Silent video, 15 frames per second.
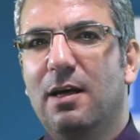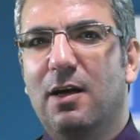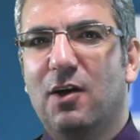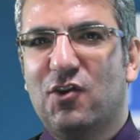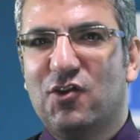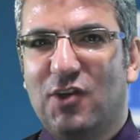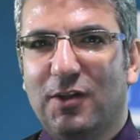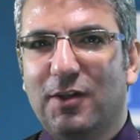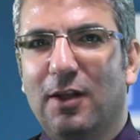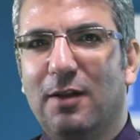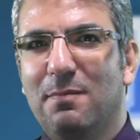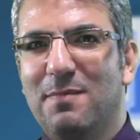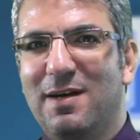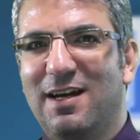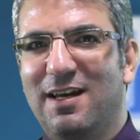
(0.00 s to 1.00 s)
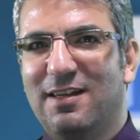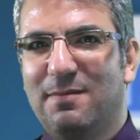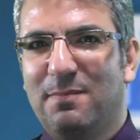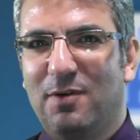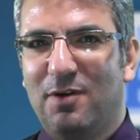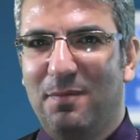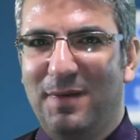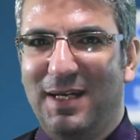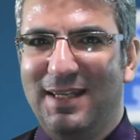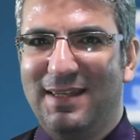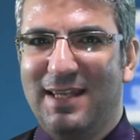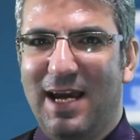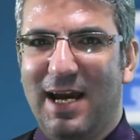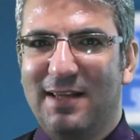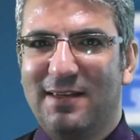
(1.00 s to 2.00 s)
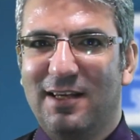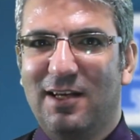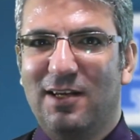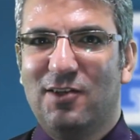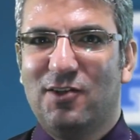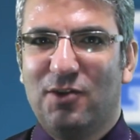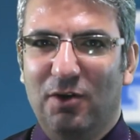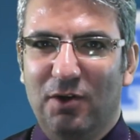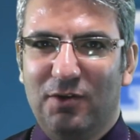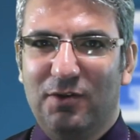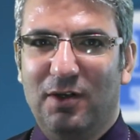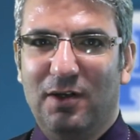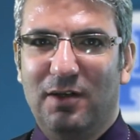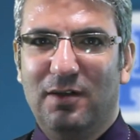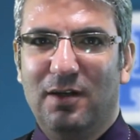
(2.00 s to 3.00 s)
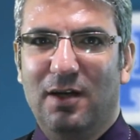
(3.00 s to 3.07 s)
a settlement permit that certain